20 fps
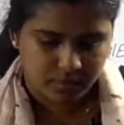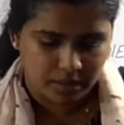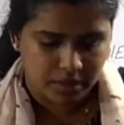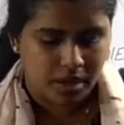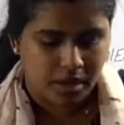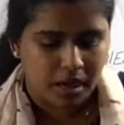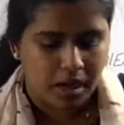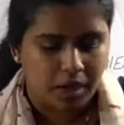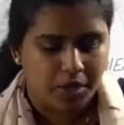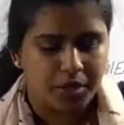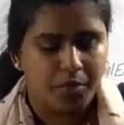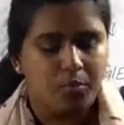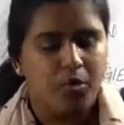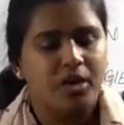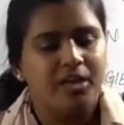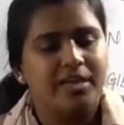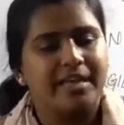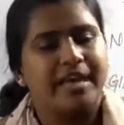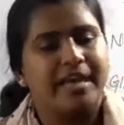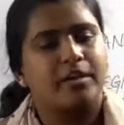Okay, what
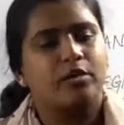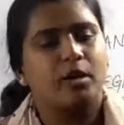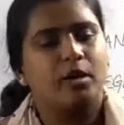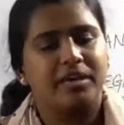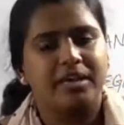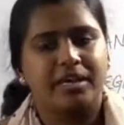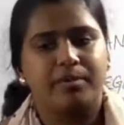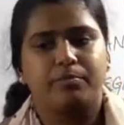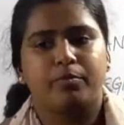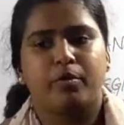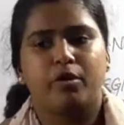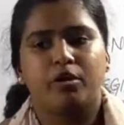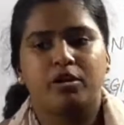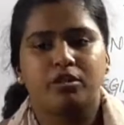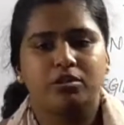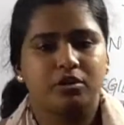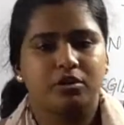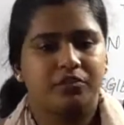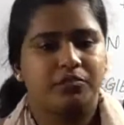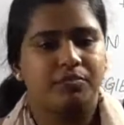is the economic importance
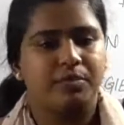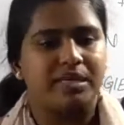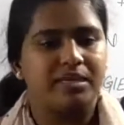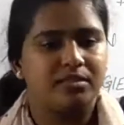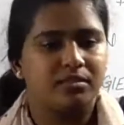of bees?